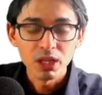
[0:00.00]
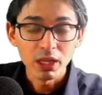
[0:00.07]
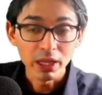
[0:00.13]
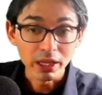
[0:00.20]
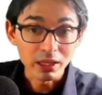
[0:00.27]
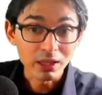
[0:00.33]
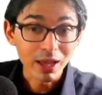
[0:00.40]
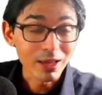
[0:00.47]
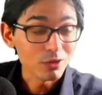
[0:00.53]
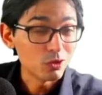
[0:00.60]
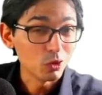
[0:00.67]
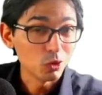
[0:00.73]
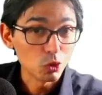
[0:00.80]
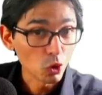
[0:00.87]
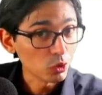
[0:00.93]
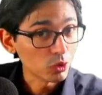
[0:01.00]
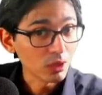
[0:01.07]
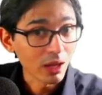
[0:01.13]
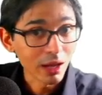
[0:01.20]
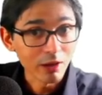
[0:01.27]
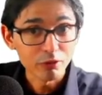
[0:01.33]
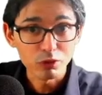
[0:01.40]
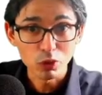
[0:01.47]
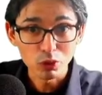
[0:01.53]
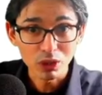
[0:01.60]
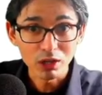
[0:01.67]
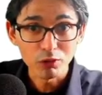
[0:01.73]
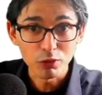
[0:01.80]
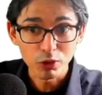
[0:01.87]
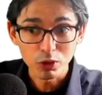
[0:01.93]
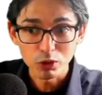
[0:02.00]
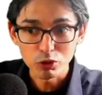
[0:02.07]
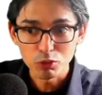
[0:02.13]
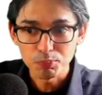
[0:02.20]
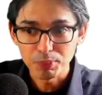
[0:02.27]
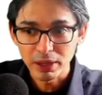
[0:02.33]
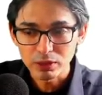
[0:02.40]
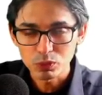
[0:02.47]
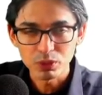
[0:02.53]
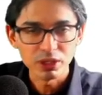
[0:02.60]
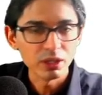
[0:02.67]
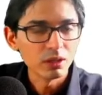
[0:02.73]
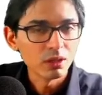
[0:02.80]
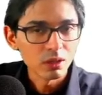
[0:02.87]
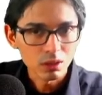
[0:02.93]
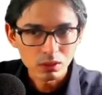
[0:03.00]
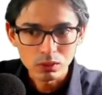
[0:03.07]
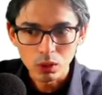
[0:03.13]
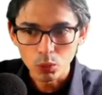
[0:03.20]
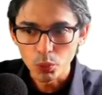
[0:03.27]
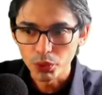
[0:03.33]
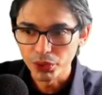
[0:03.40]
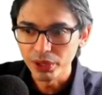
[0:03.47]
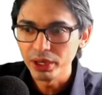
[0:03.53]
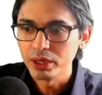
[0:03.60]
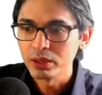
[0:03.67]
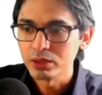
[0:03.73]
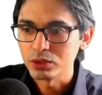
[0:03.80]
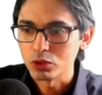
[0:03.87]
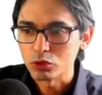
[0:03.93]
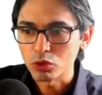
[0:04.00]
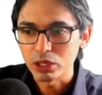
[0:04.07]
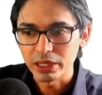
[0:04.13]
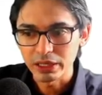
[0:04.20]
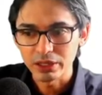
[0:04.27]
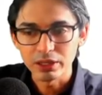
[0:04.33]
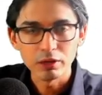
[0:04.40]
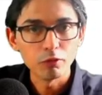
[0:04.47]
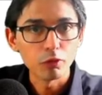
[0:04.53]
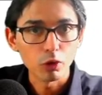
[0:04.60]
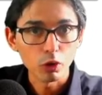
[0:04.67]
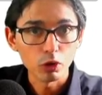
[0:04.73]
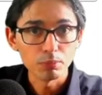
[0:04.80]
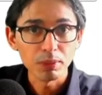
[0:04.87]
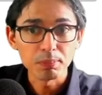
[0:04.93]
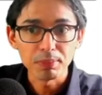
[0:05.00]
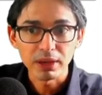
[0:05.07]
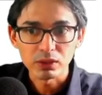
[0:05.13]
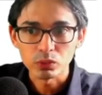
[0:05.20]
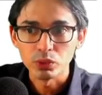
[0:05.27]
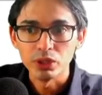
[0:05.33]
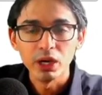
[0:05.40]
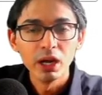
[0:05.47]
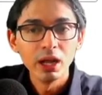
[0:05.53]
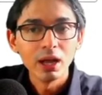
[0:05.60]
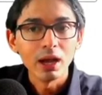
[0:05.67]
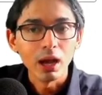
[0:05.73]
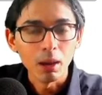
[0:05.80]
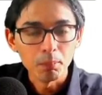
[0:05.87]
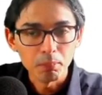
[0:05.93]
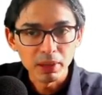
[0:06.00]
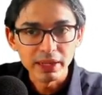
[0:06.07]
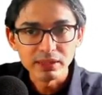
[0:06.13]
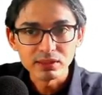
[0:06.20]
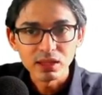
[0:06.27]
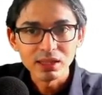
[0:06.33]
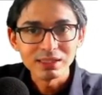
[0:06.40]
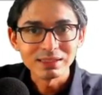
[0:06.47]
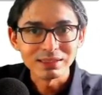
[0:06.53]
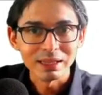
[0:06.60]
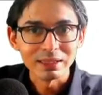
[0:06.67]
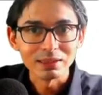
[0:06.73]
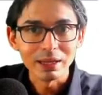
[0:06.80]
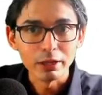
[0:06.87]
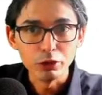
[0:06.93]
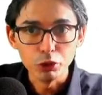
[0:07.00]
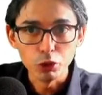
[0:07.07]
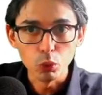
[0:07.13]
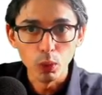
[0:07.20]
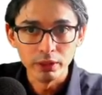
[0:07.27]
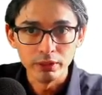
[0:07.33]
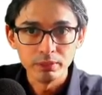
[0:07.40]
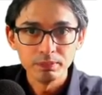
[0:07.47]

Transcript: In case you have totally forgot your password, don't worry, just click here and forgot my password and please set a new one.